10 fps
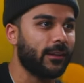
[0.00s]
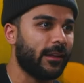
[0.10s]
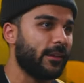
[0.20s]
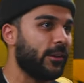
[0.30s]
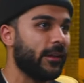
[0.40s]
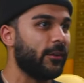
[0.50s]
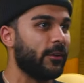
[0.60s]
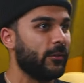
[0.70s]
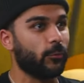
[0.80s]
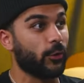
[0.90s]
And you didn't,
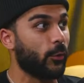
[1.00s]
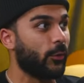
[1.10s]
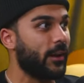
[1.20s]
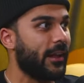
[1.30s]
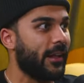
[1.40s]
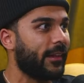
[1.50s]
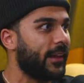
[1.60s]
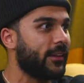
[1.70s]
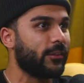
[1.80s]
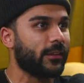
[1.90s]
you weren't in LA
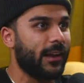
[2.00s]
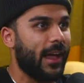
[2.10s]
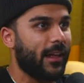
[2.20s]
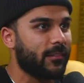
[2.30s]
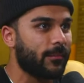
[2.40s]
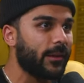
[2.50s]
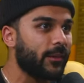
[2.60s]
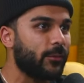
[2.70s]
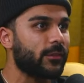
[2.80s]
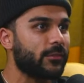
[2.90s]
and you couldn't ask somebody
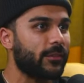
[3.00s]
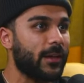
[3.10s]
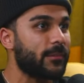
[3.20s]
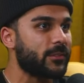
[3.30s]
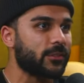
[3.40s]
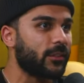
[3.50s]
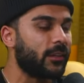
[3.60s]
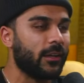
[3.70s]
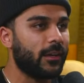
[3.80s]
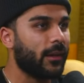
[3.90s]
who was famous or
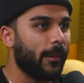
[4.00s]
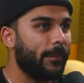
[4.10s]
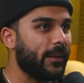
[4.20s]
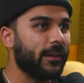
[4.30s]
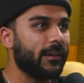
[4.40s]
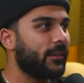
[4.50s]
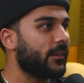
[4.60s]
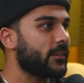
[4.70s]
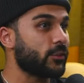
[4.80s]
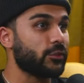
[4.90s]
a big
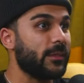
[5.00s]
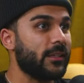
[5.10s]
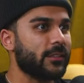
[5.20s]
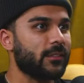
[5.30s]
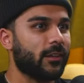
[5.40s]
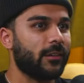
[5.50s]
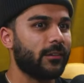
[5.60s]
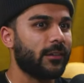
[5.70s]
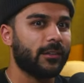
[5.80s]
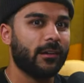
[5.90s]
uh, social media star
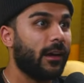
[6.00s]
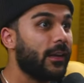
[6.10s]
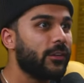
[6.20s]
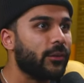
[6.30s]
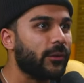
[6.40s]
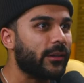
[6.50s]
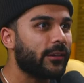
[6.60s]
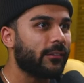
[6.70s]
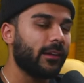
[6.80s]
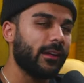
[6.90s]
how do you do it
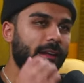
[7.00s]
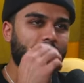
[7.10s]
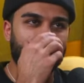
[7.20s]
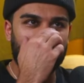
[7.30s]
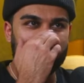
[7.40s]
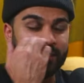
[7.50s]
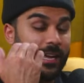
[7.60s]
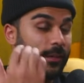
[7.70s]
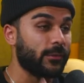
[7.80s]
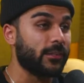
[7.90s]
right and that's
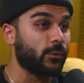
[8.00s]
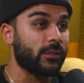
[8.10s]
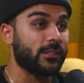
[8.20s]
exactly what this course